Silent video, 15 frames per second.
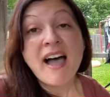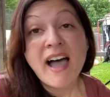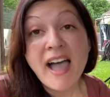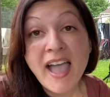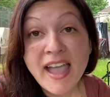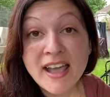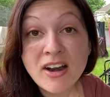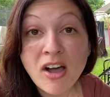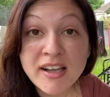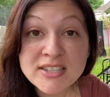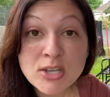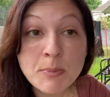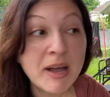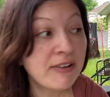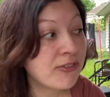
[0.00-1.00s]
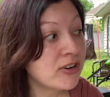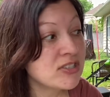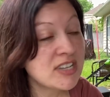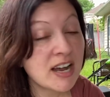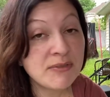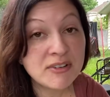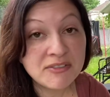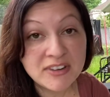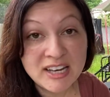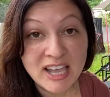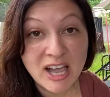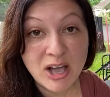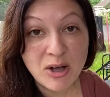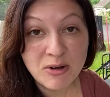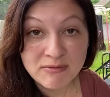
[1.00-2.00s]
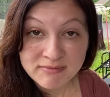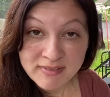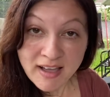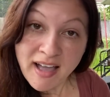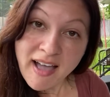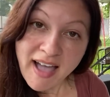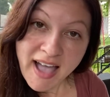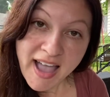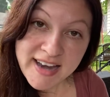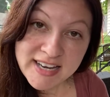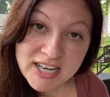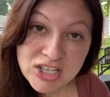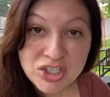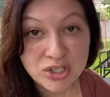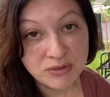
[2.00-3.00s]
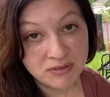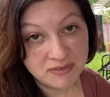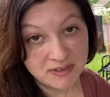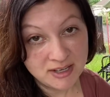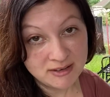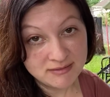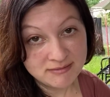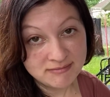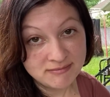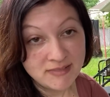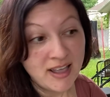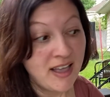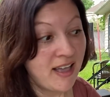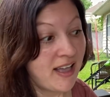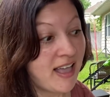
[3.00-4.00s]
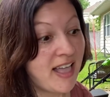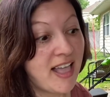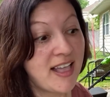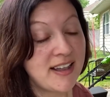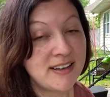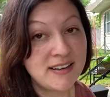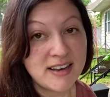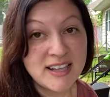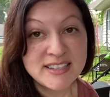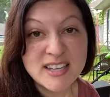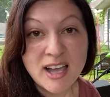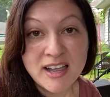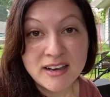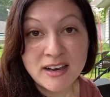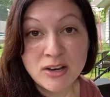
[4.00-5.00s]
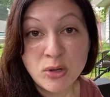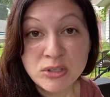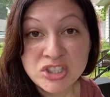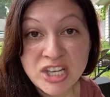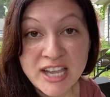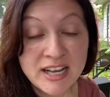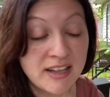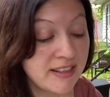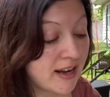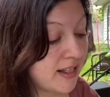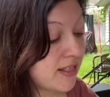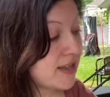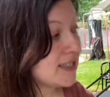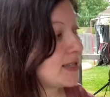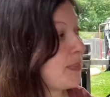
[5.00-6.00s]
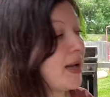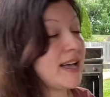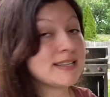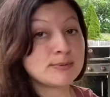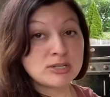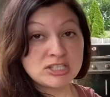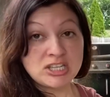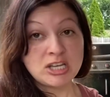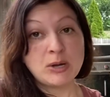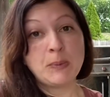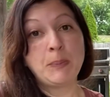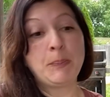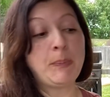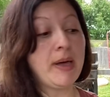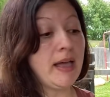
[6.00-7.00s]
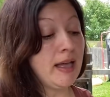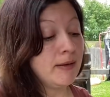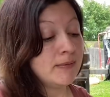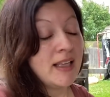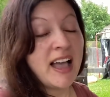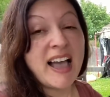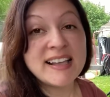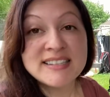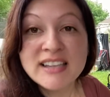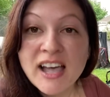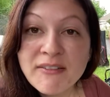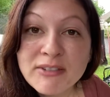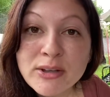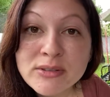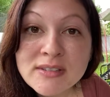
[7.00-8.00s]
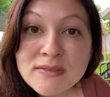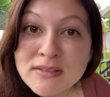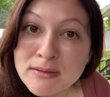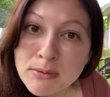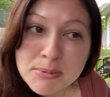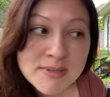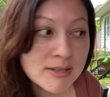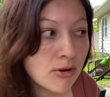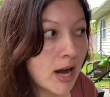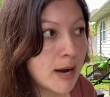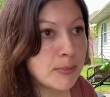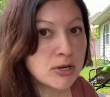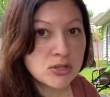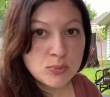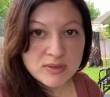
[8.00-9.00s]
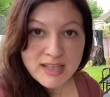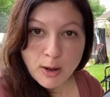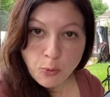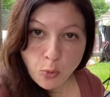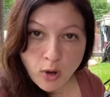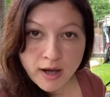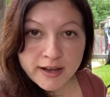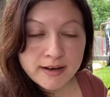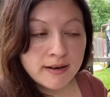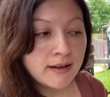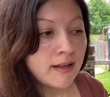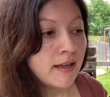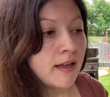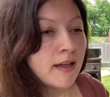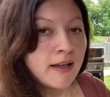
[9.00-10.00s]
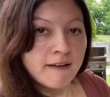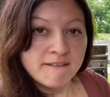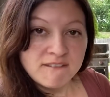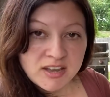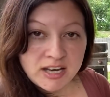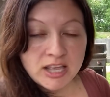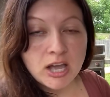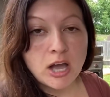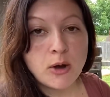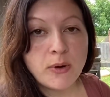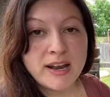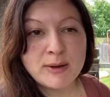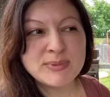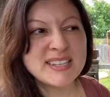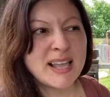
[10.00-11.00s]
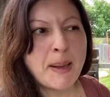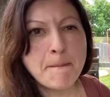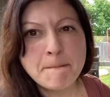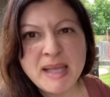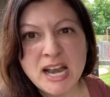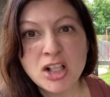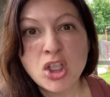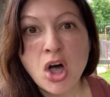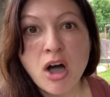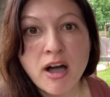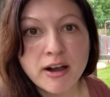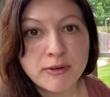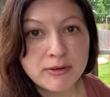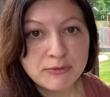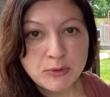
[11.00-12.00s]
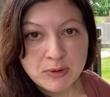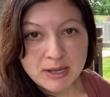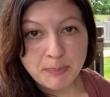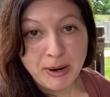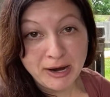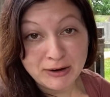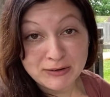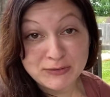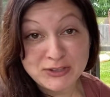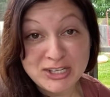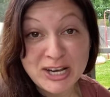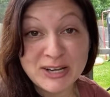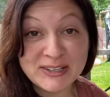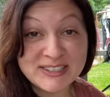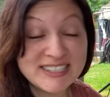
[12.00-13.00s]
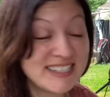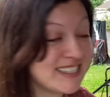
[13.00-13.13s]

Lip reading: And also my first ever video, I did a shoe review. And it's on an old channel that I lost the password to, but I still have loads of subscribers with that one video, and it was like a minute long reviewing a pair of shoes.